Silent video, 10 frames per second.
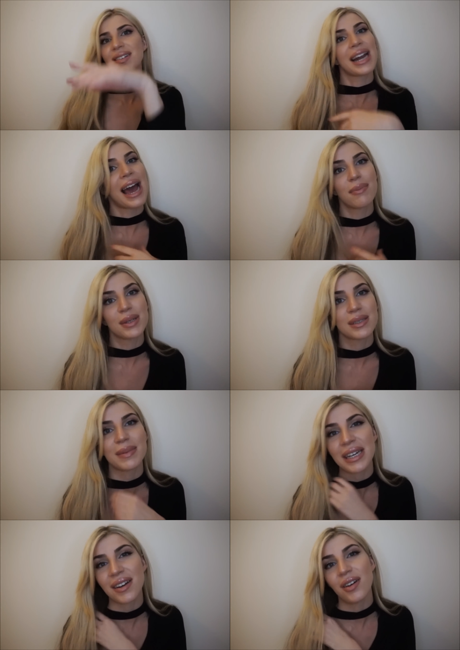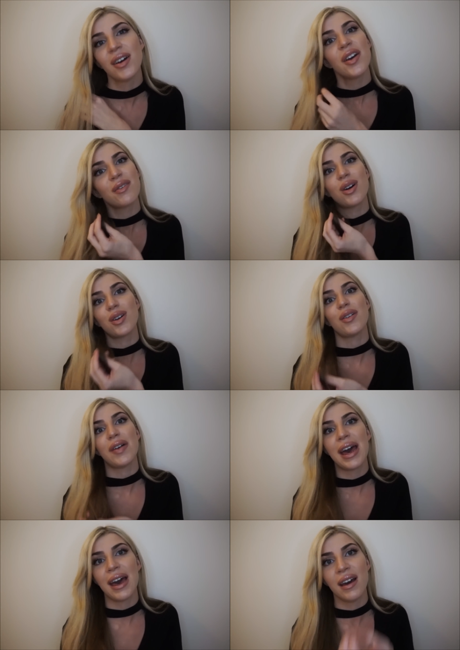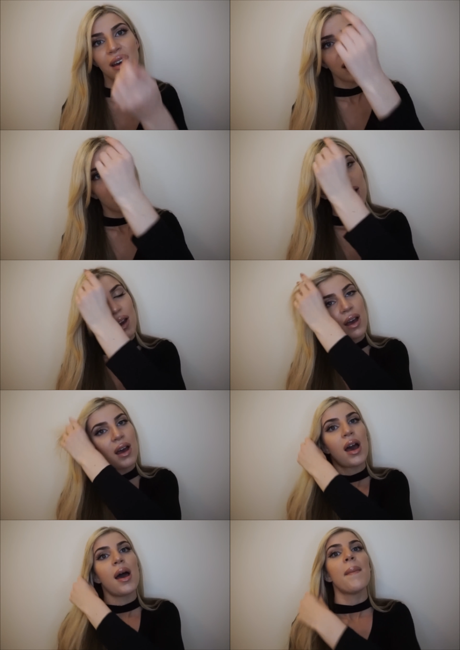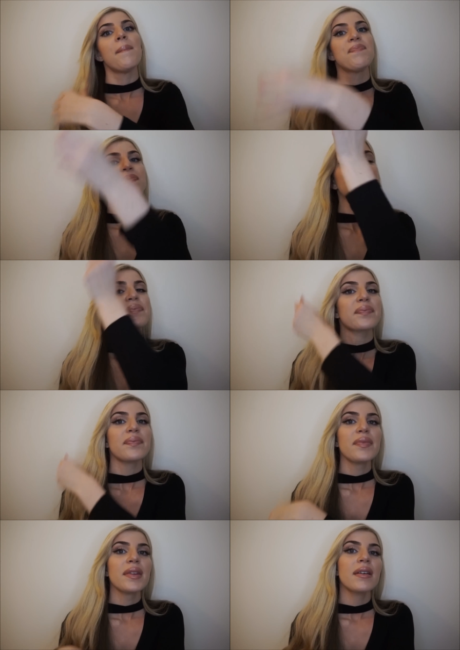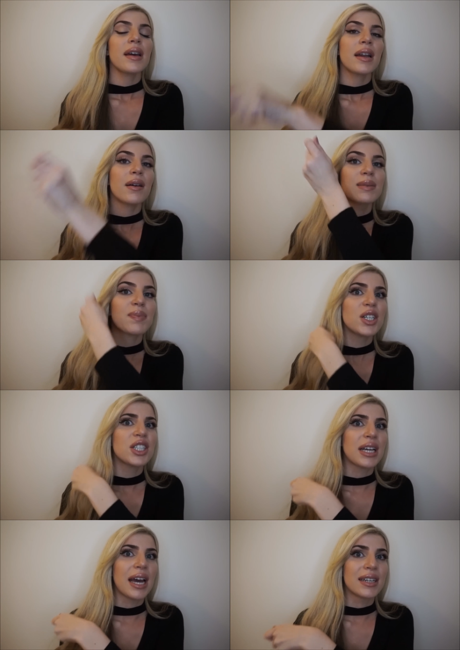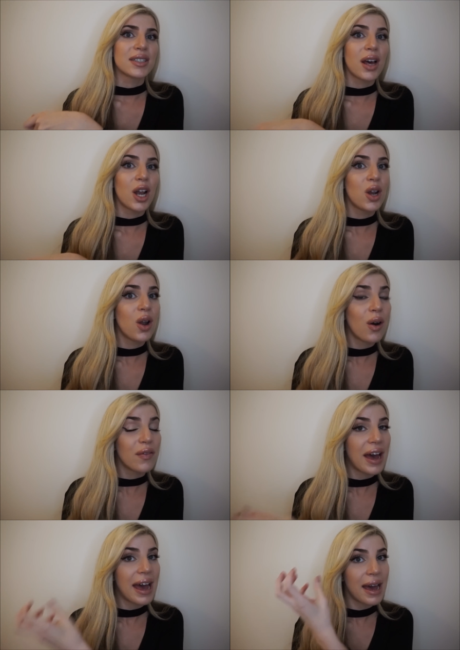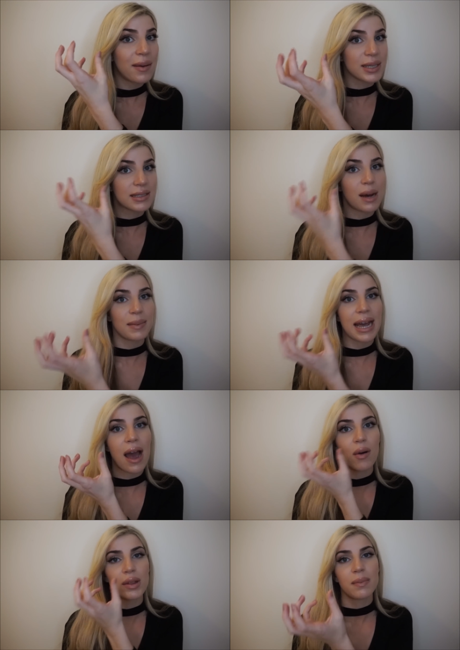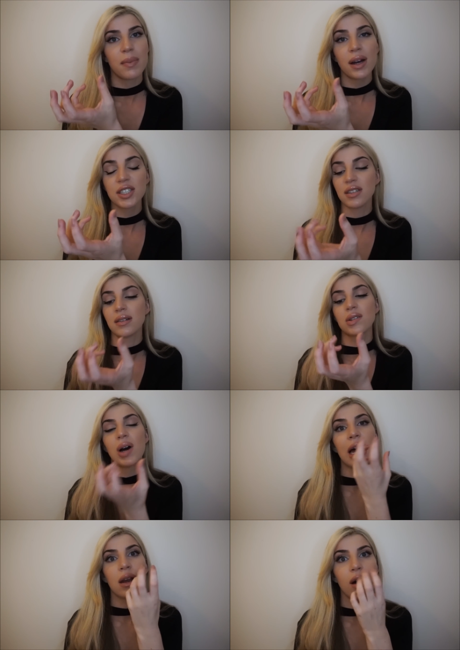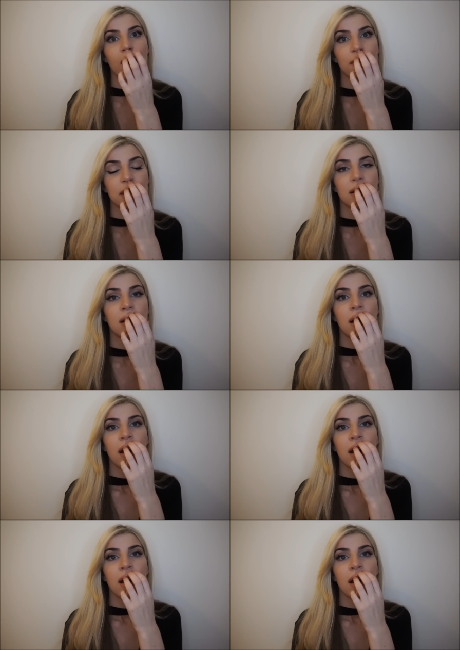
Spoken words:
going to happen to me, I've got a lot of hair. And I was brushing it, and a lot of hair was coming out on the brush, and I was quite alarmed, and